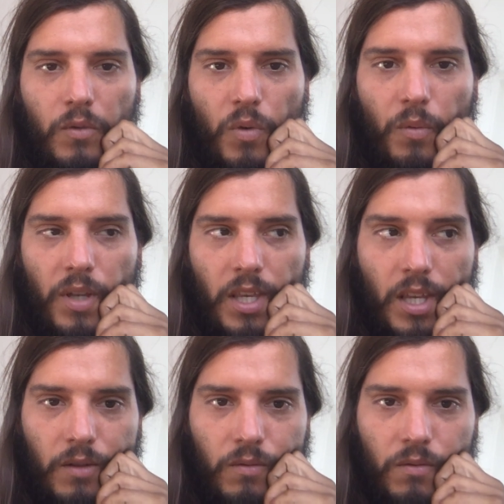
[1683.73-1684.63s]
is what we are
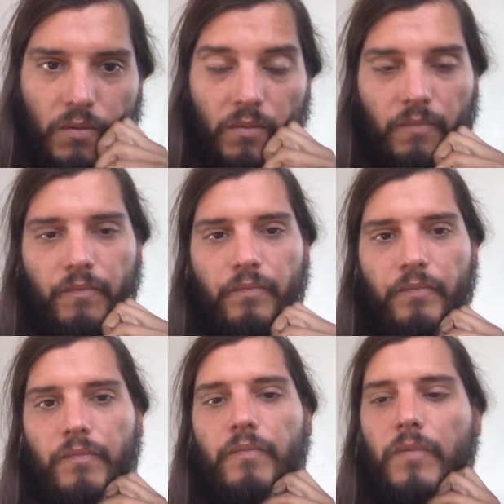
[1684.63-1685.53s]
here to do.
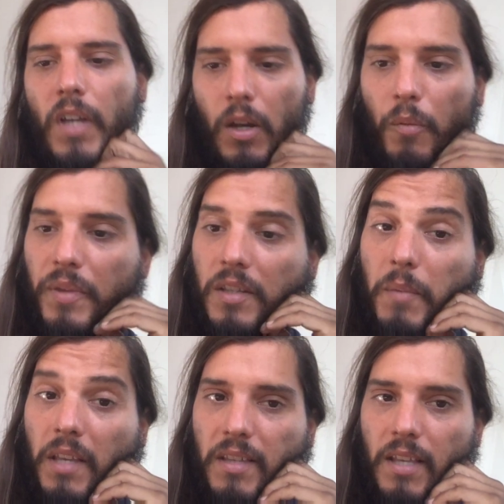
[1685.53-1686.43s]
I hope this
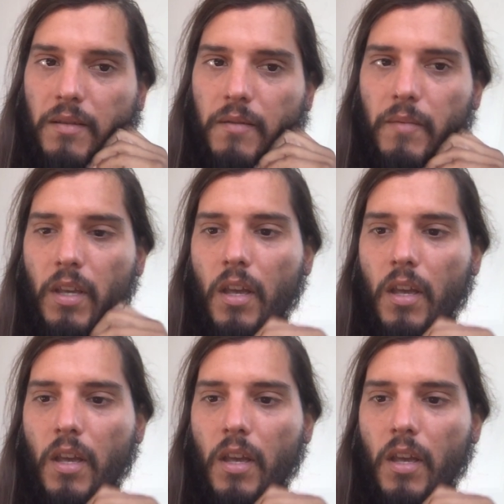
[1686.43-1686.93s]
makes sense.